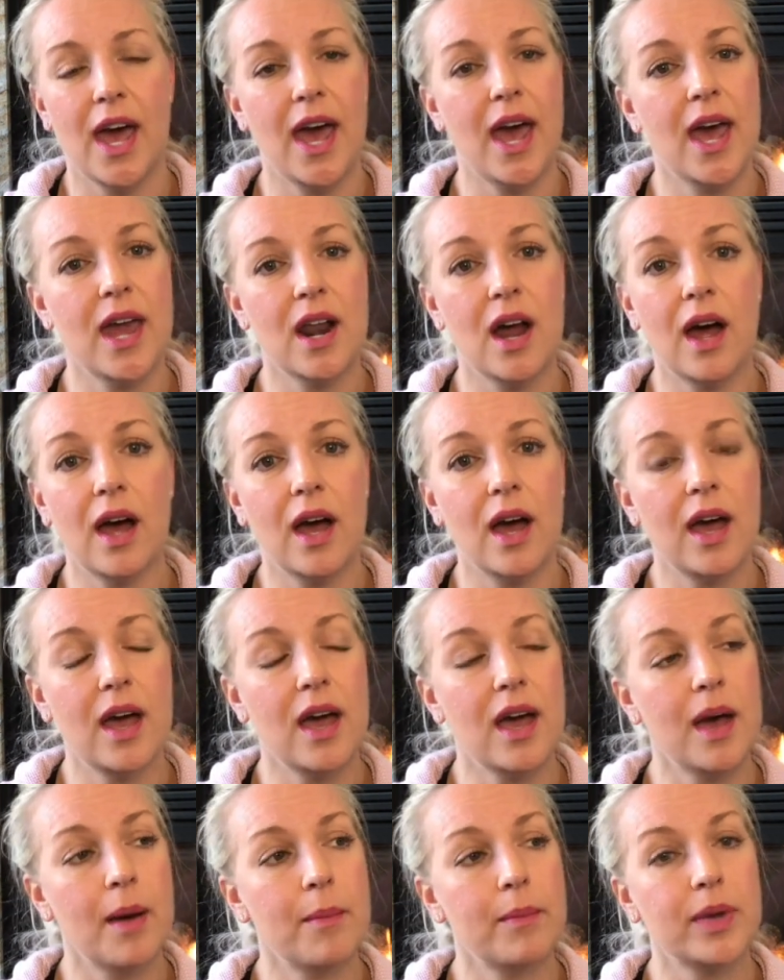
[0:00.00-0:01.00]
and I
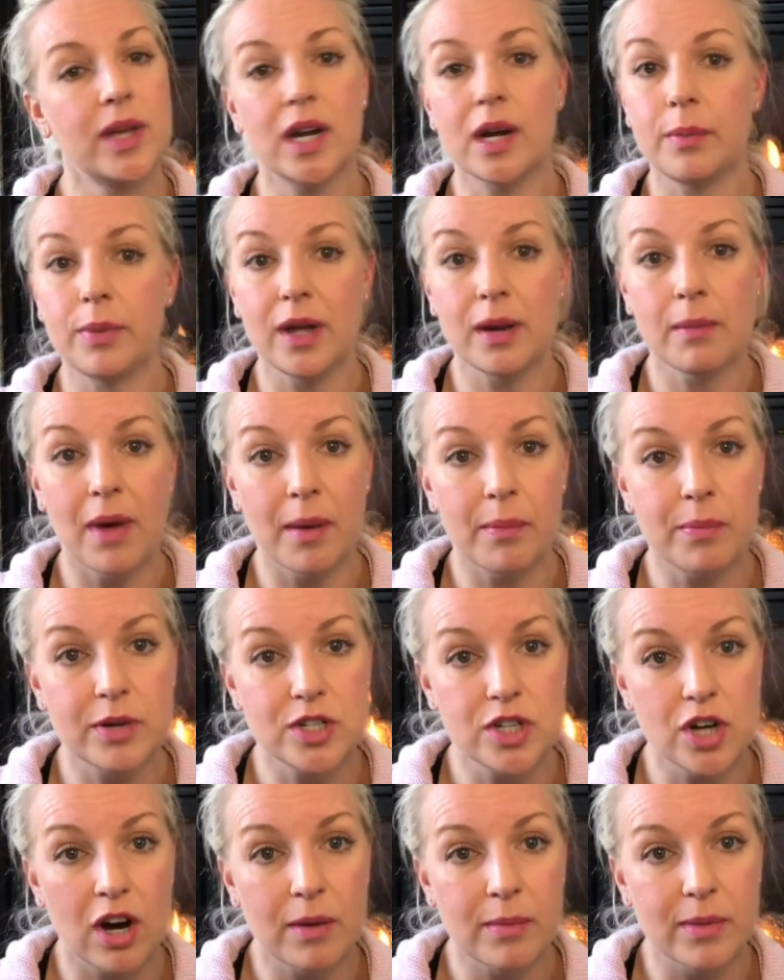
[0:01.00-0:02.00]
am gonna be in my
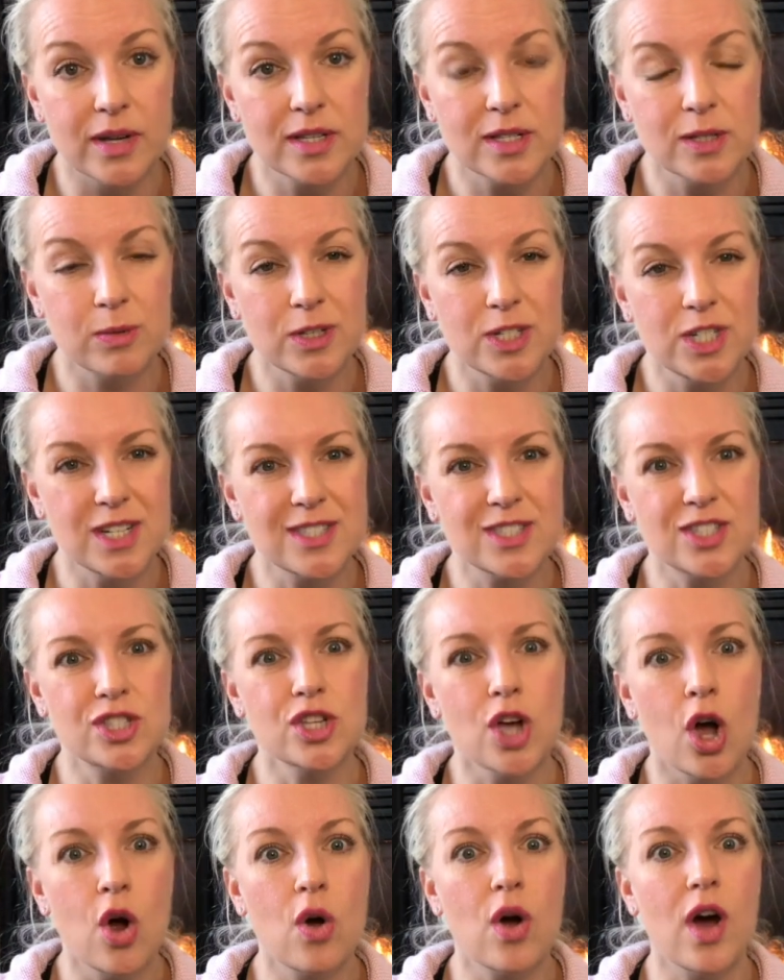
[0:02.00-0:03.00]
pajamas, which is
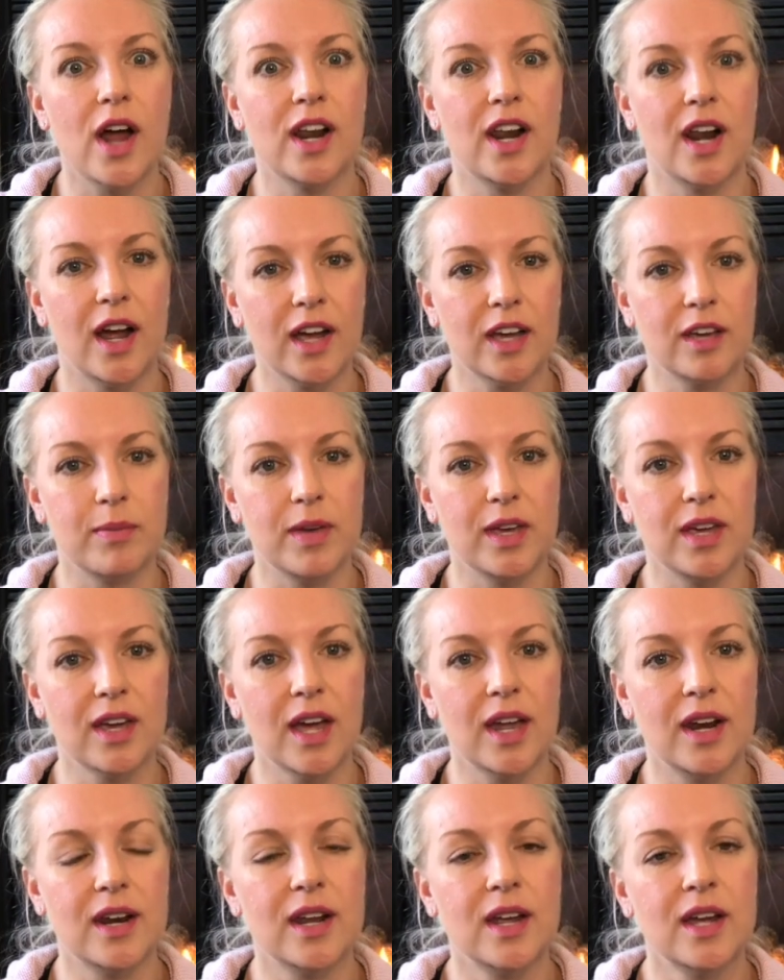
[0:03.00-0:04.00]
so unlike me,
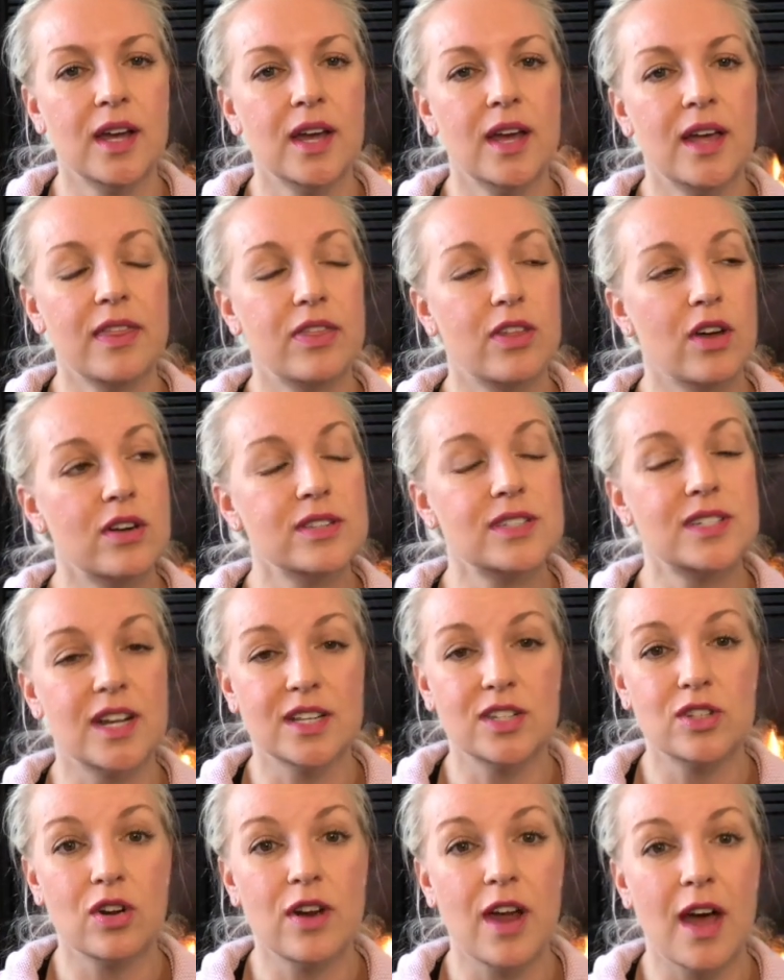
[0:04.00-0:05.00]
and those
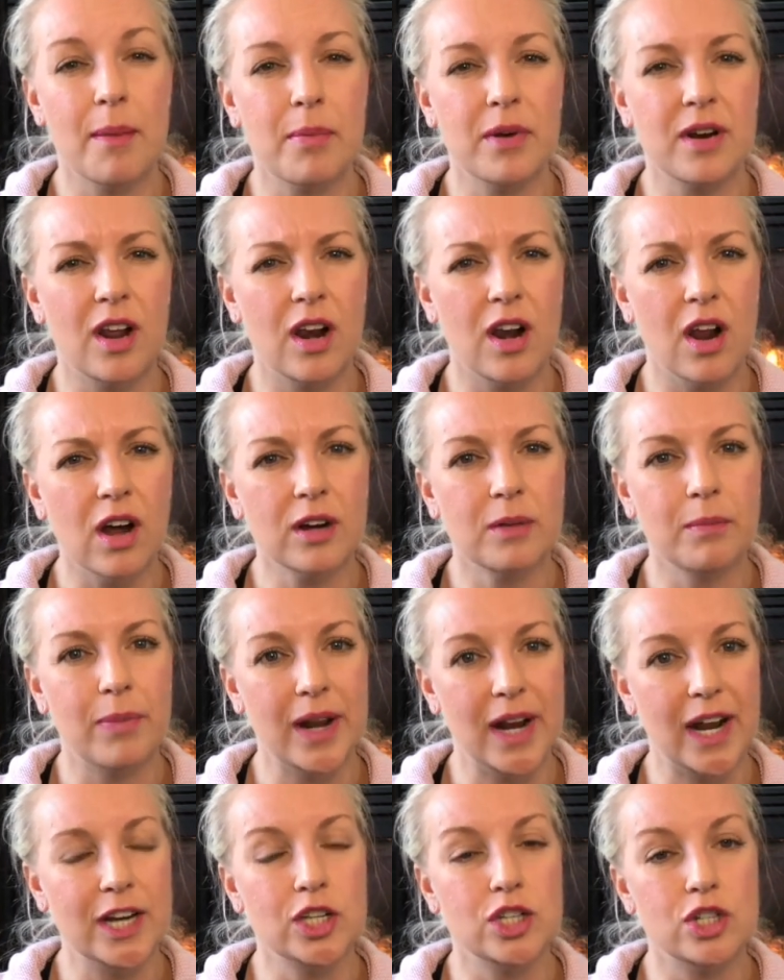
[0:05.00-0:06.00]
days don't happen a lot,
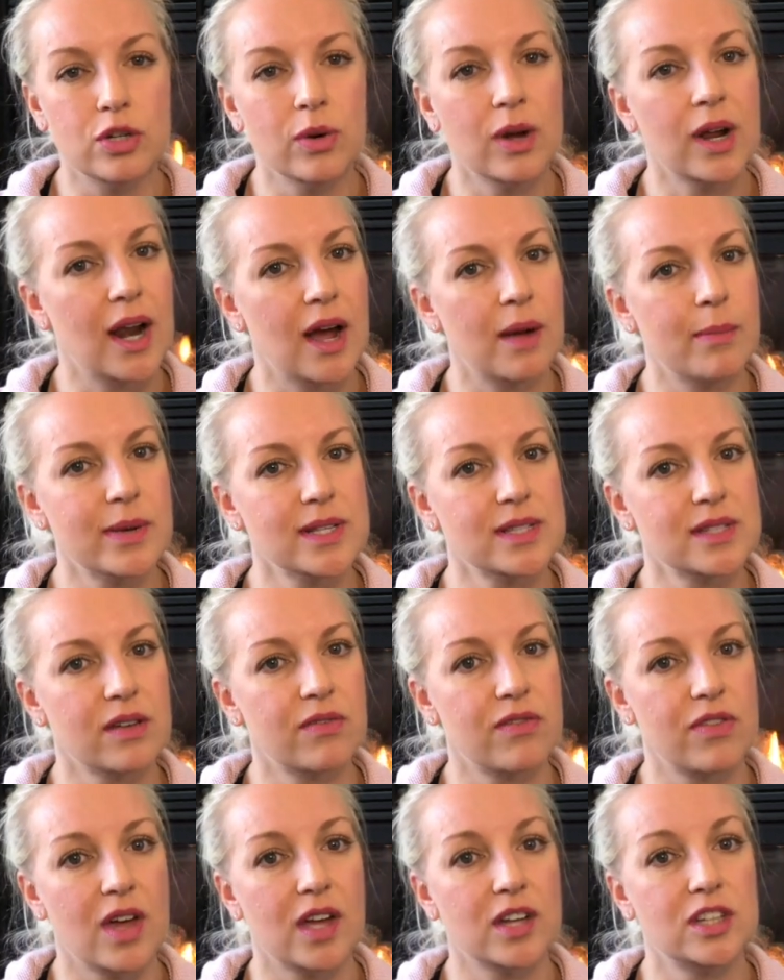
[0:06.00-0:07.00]
but I do allow
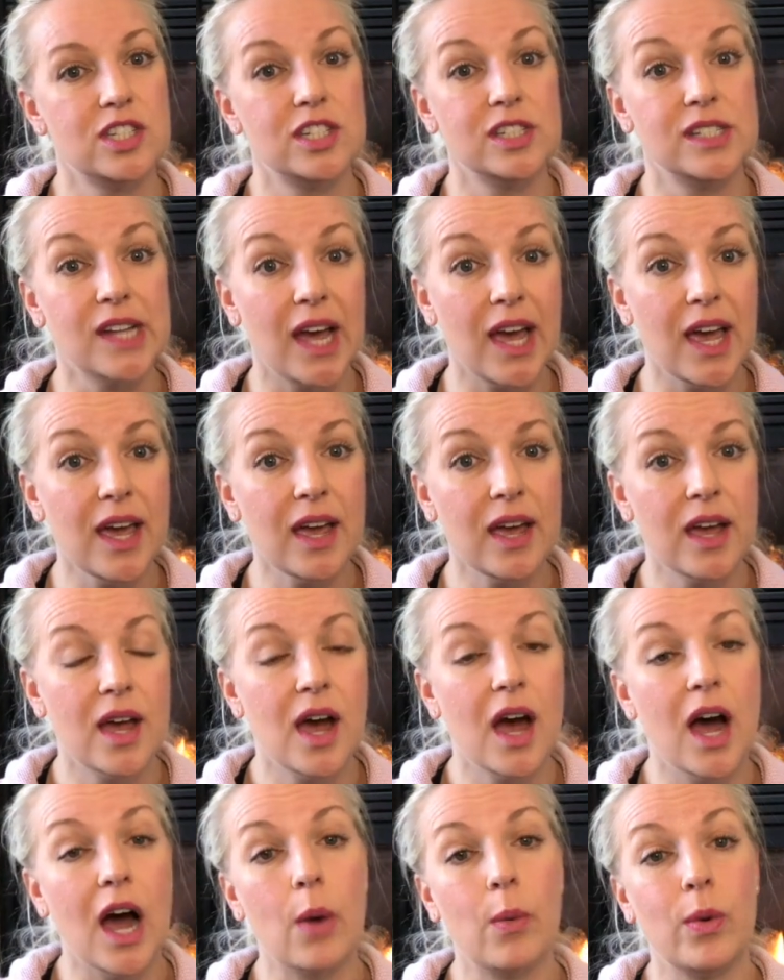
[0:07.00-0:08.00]
myself that. Today
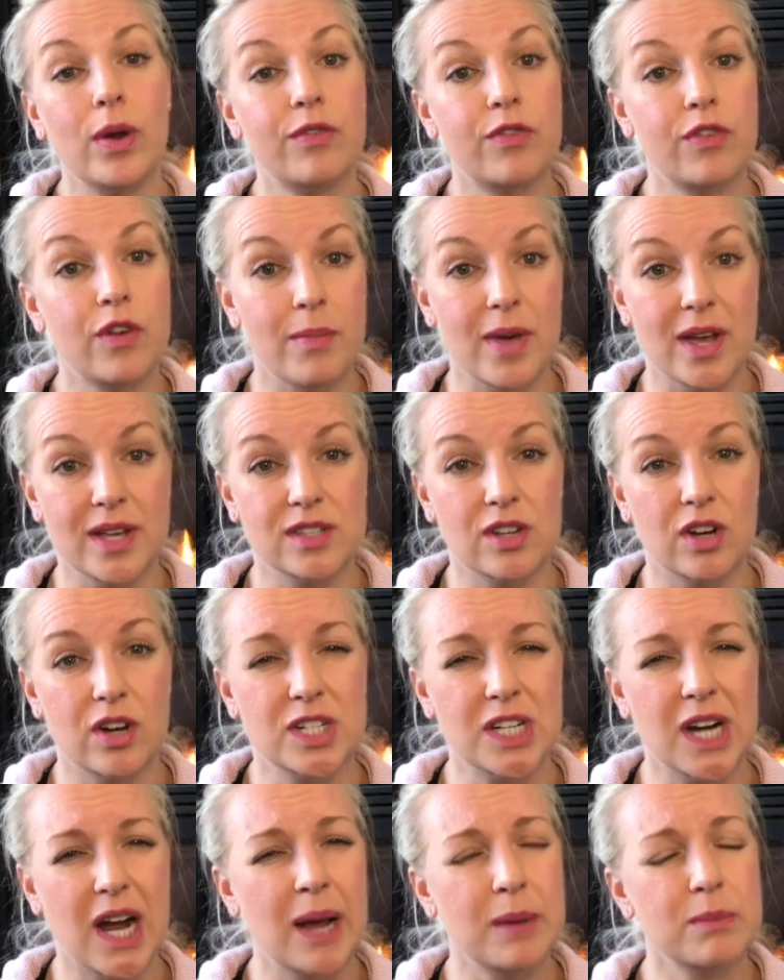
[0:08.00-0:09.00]
I went for a
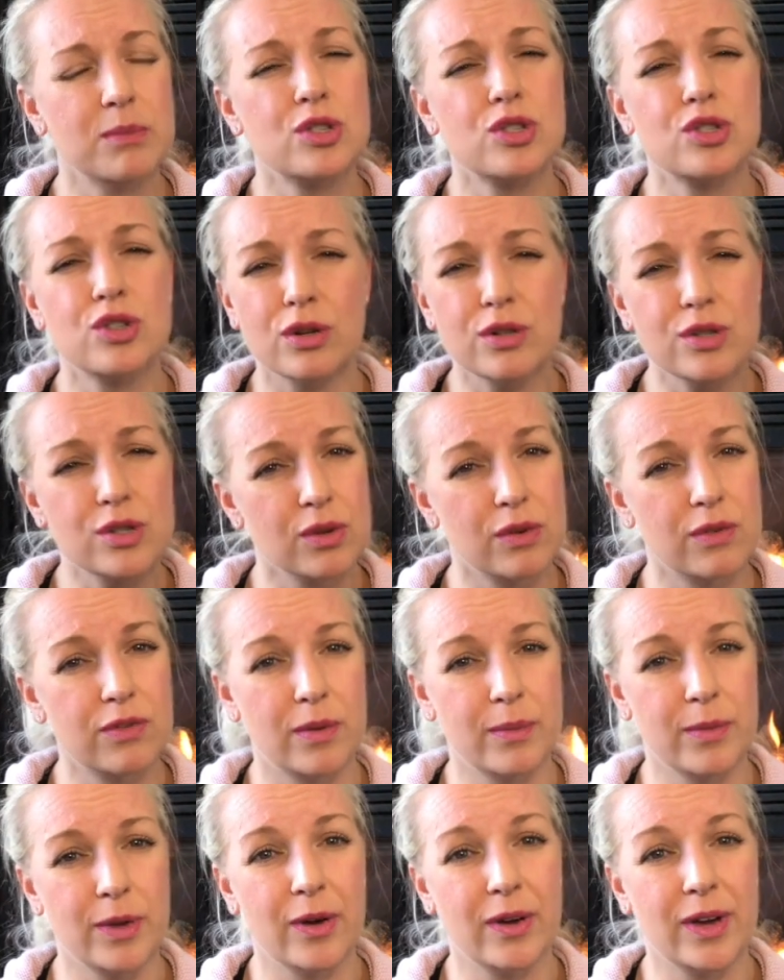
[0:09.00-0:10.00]
massage. I'm so sore
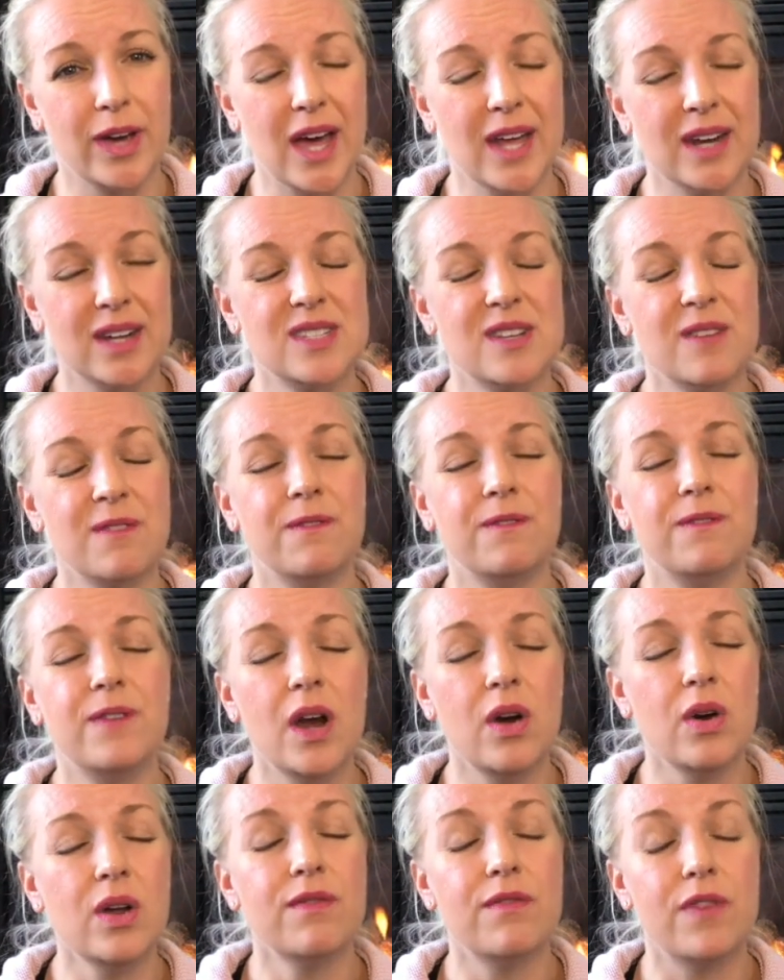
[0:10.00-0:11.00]
from yoga, and it's a
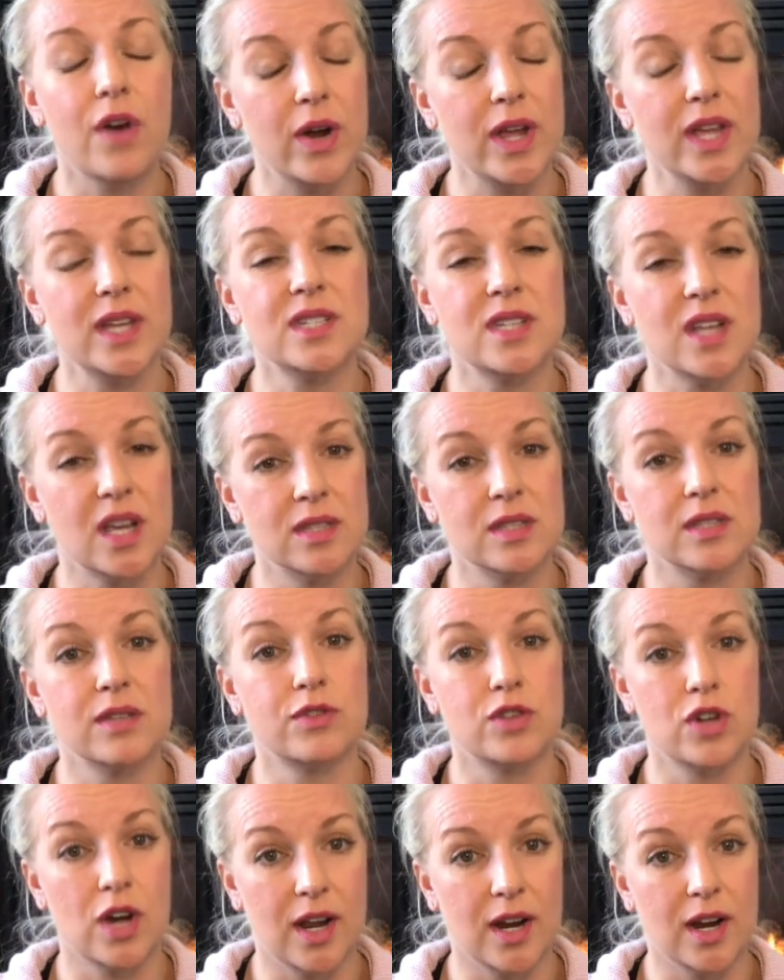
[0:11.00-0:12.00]
very, very intensive
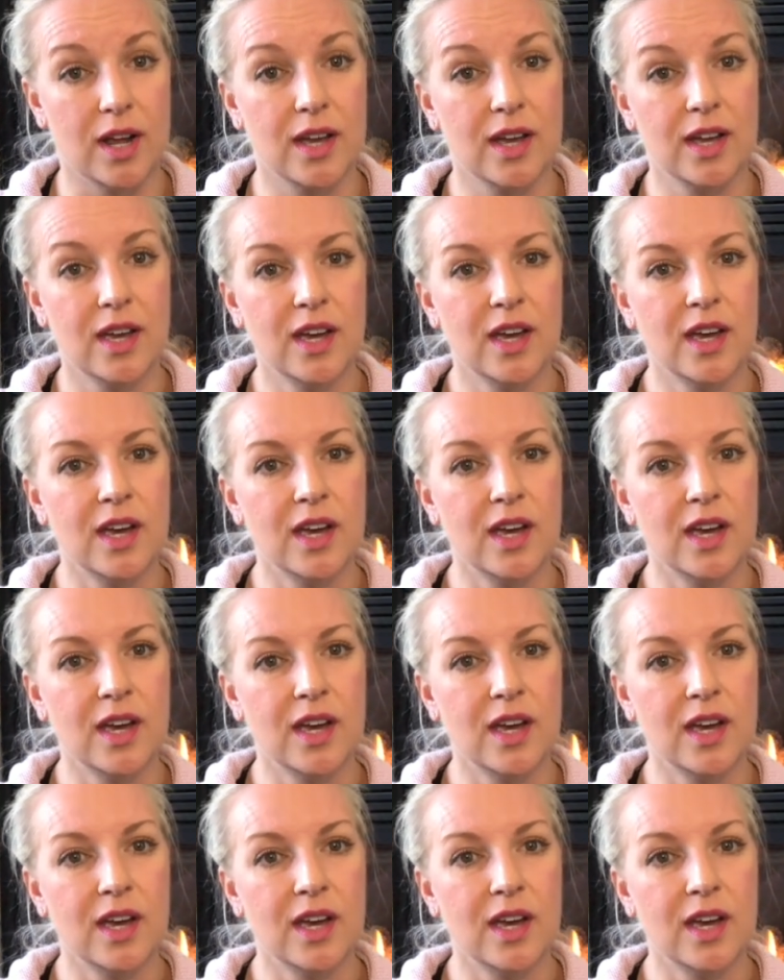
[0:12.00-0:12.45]
training.